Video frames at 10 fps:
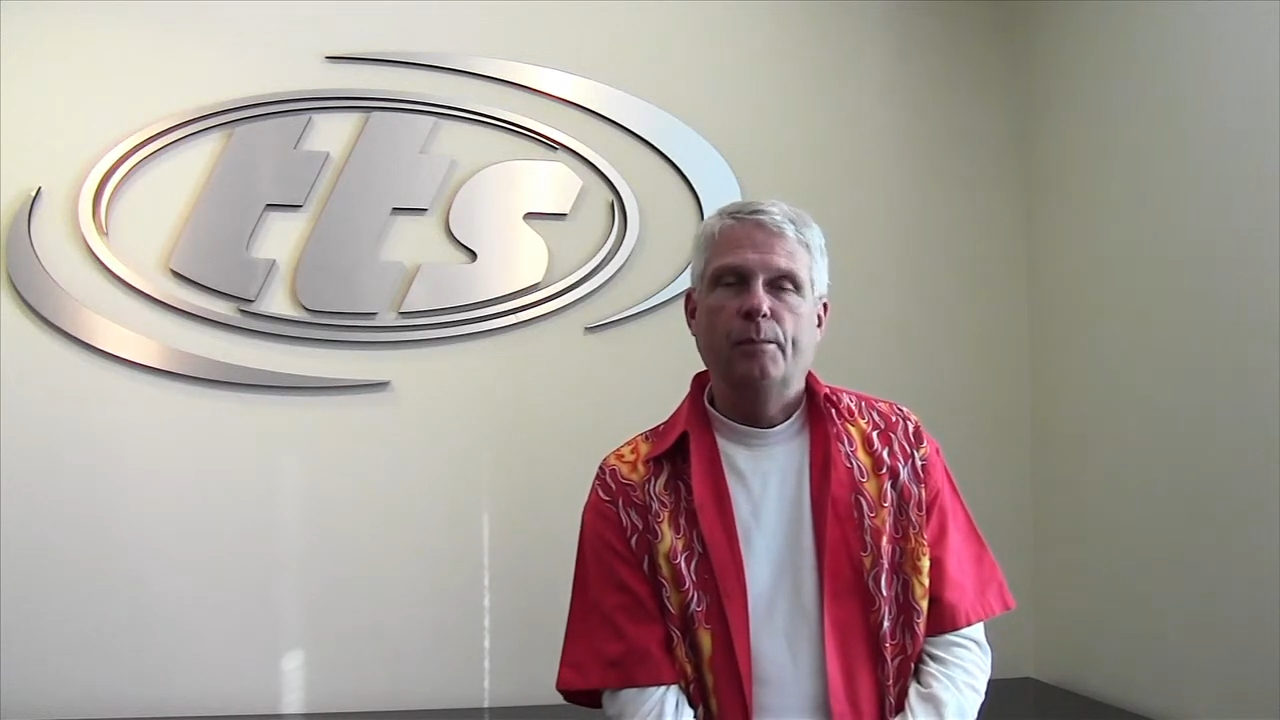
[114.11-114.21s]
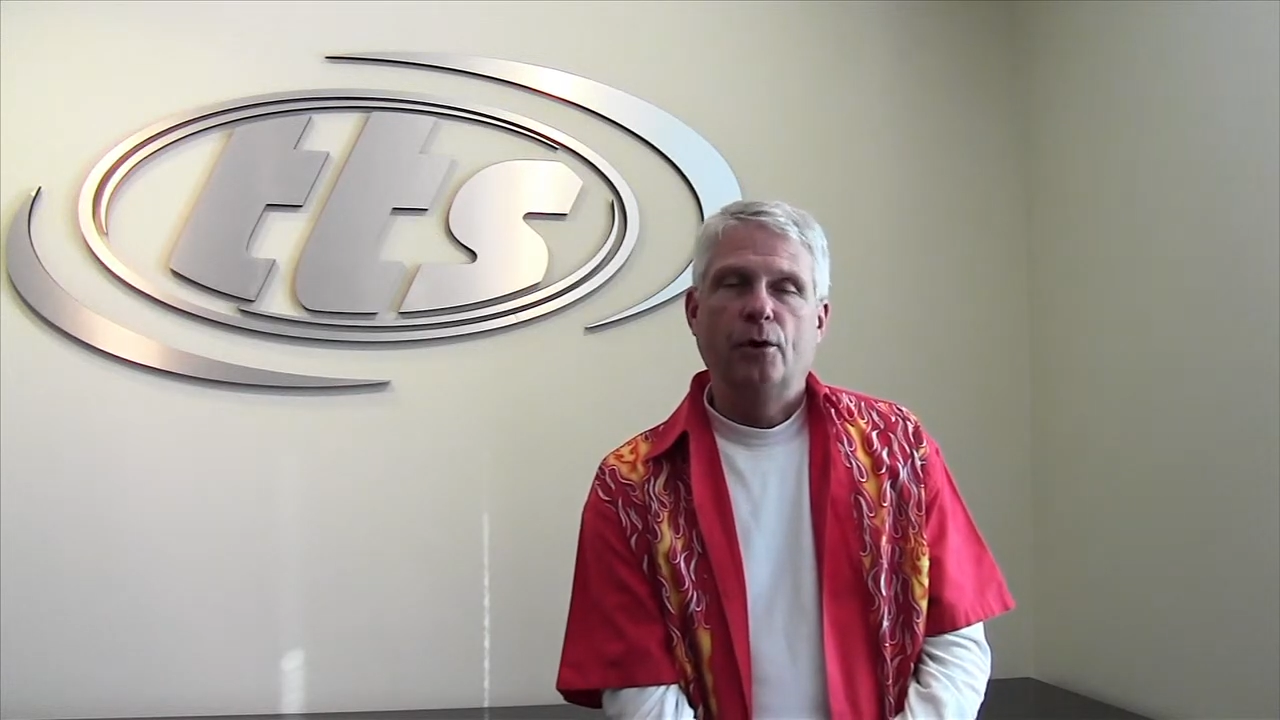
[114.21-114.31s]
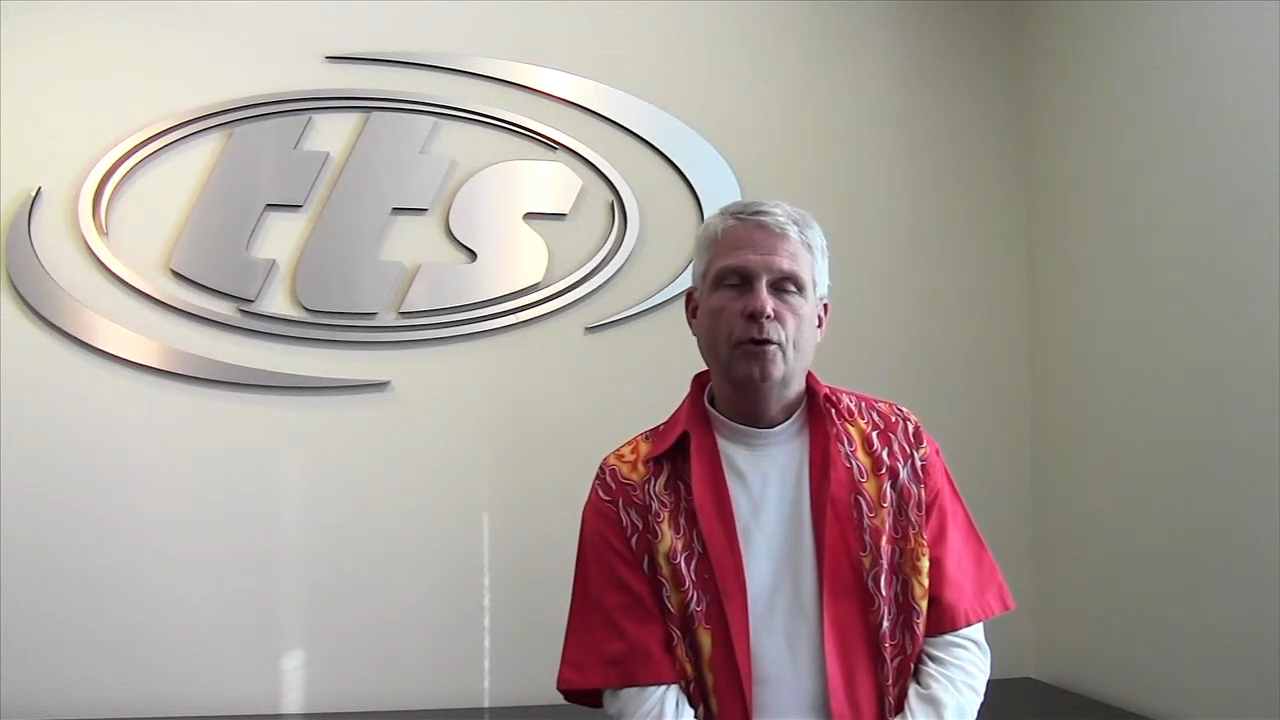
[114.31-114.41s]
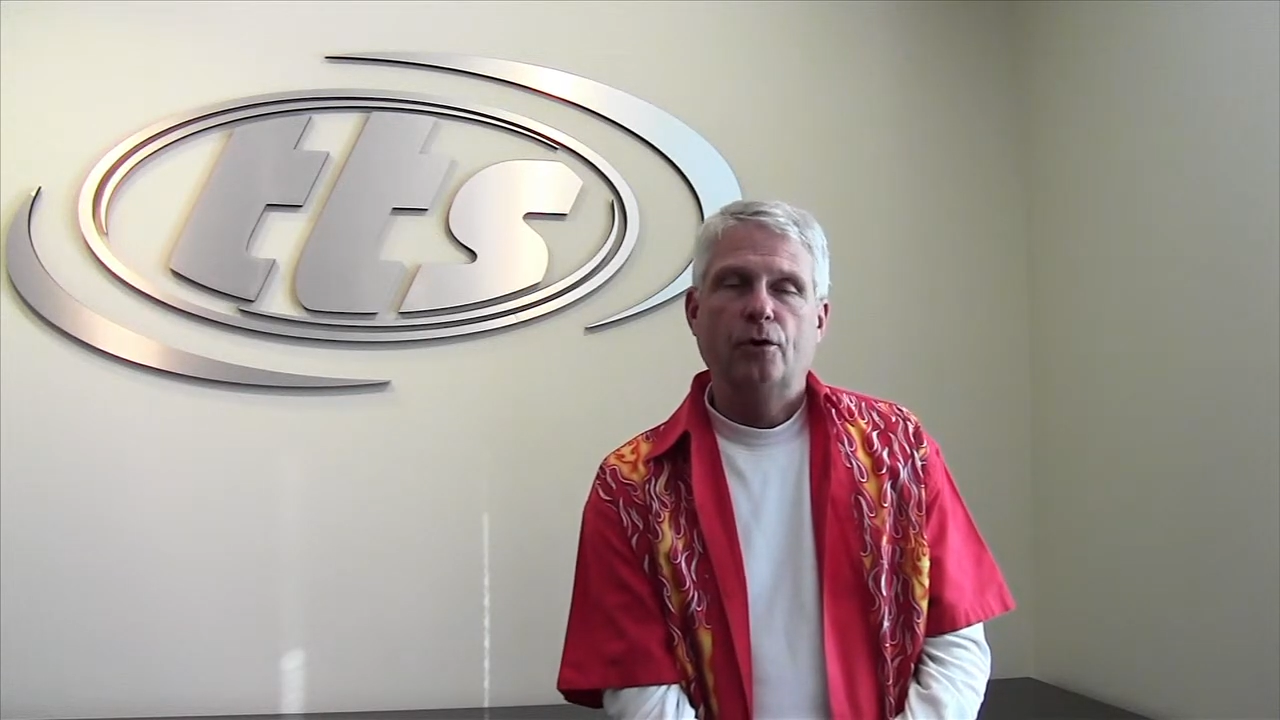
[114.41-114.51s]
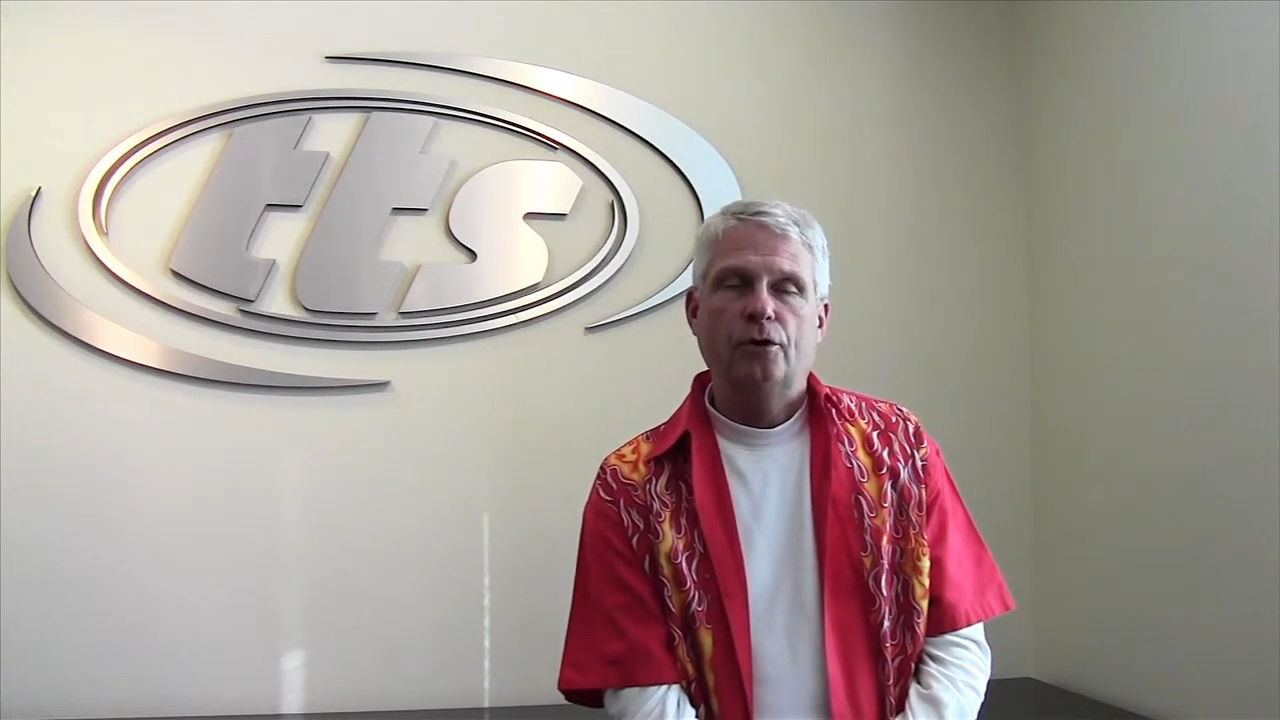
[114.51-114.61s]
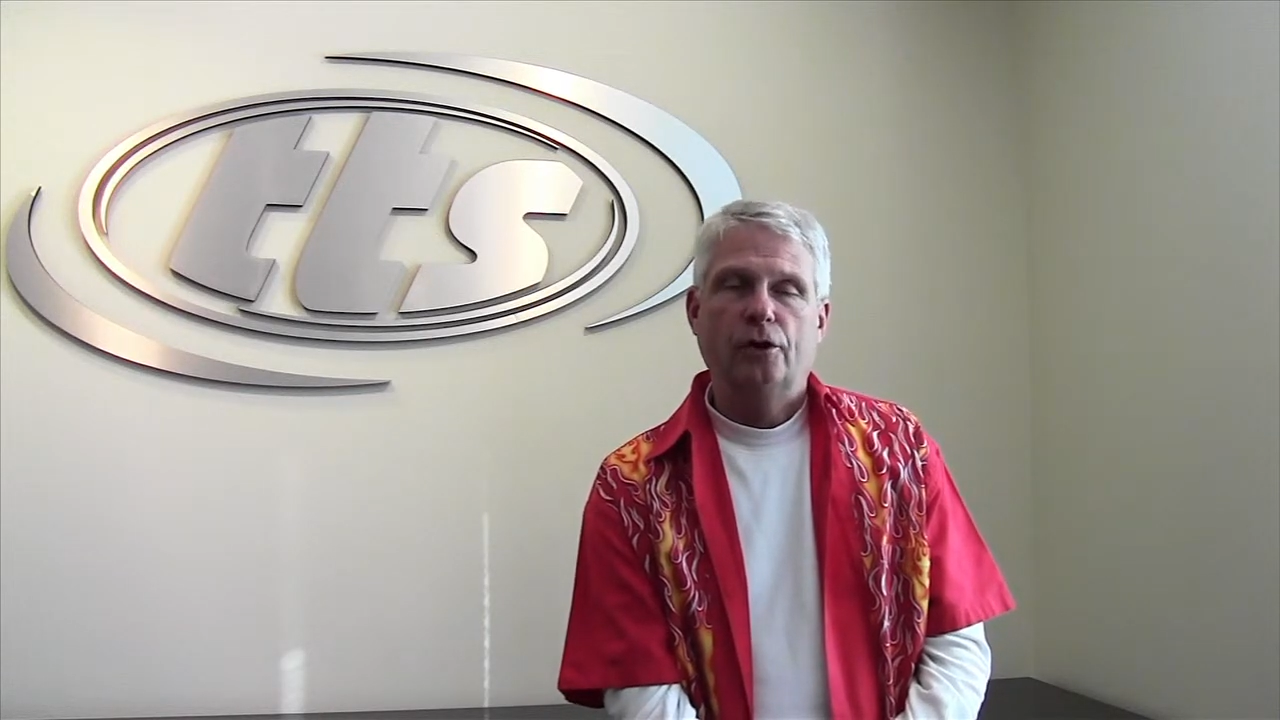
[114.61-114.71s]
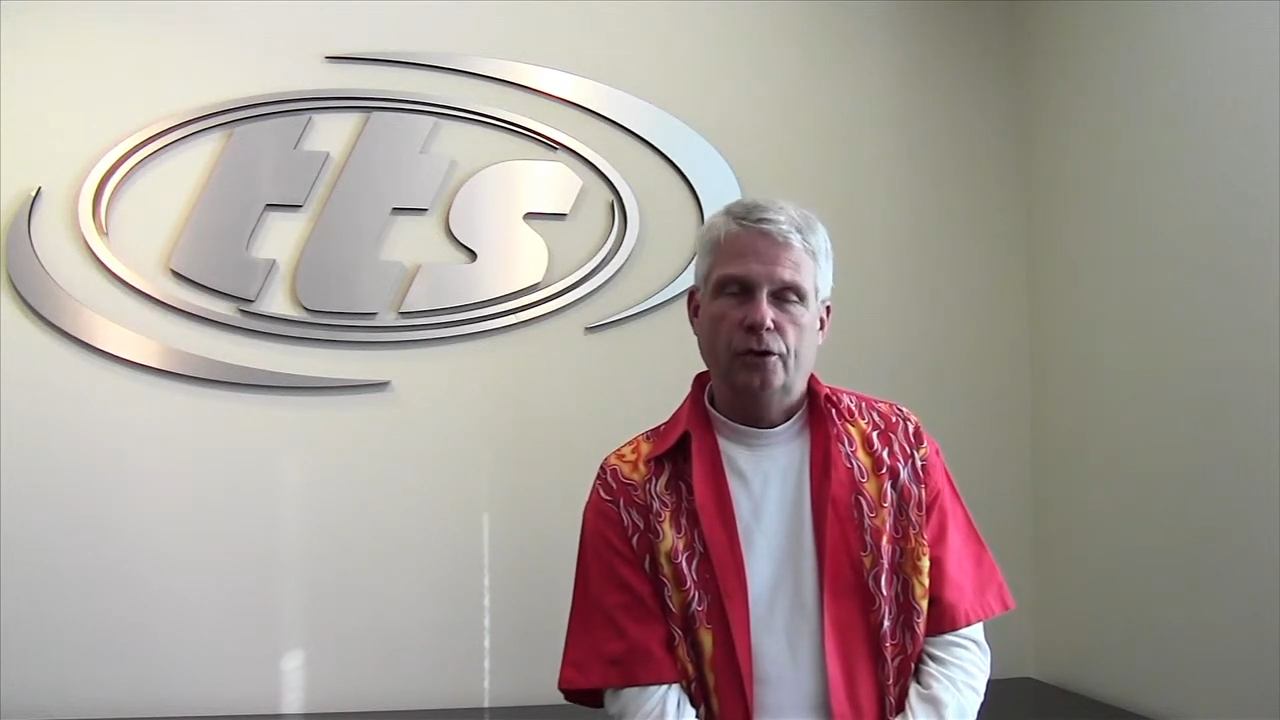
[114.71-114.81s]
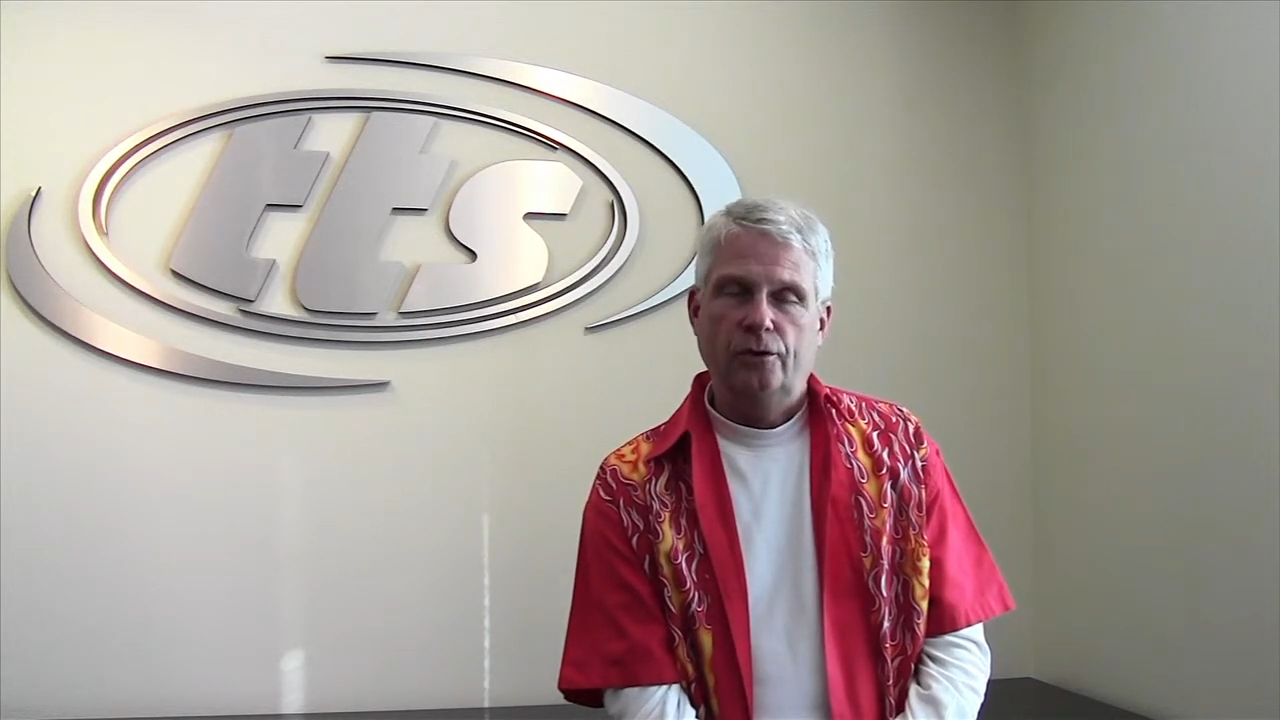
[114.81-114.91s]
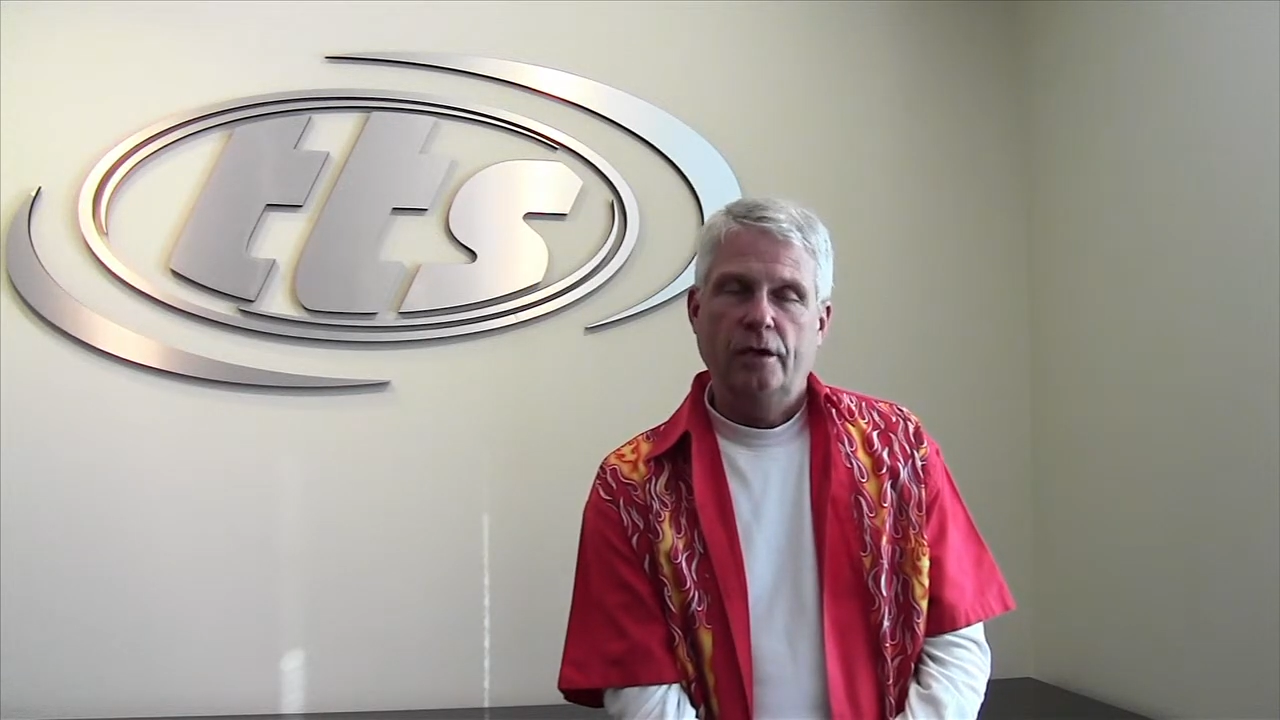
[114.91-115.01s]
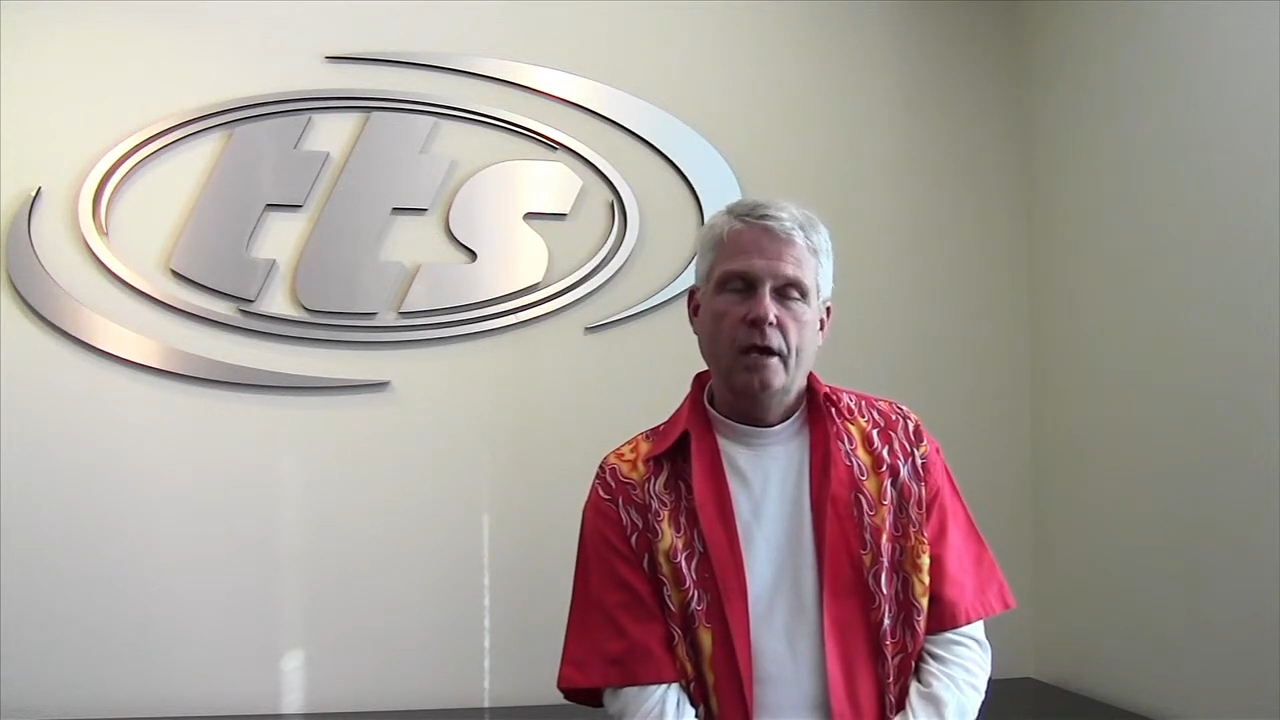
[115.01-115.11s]
broker
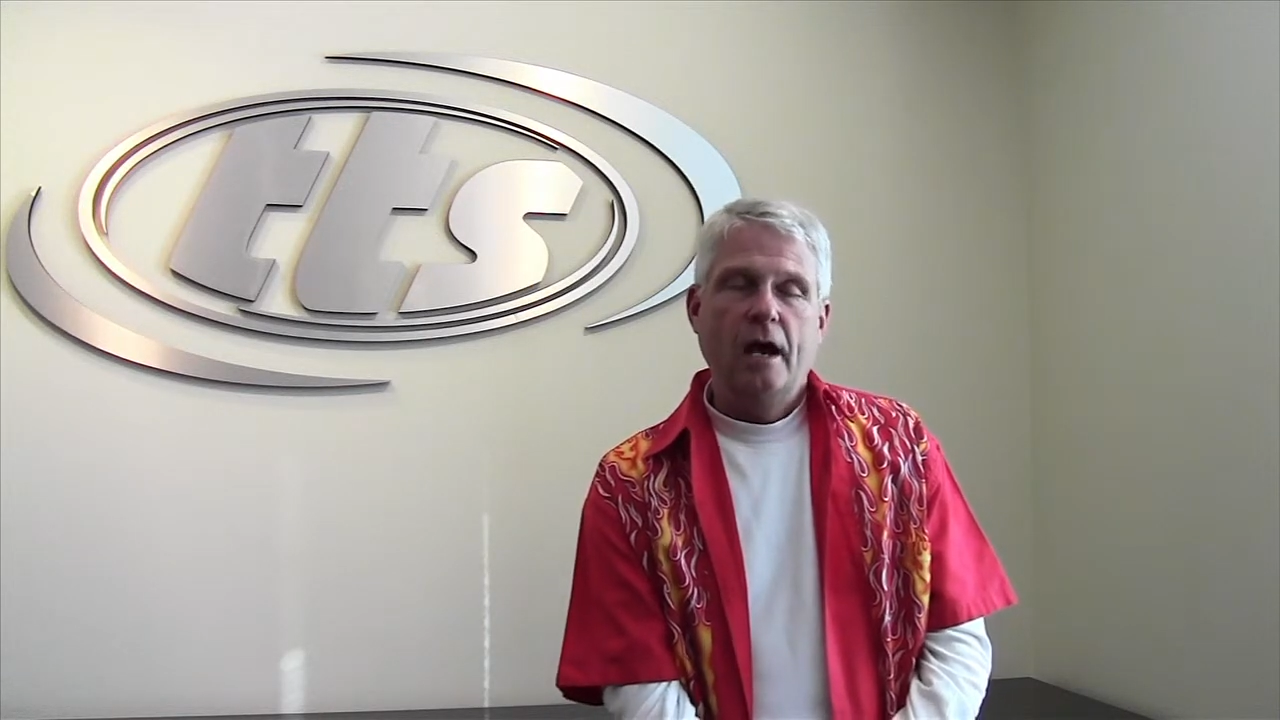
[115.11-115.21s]
load.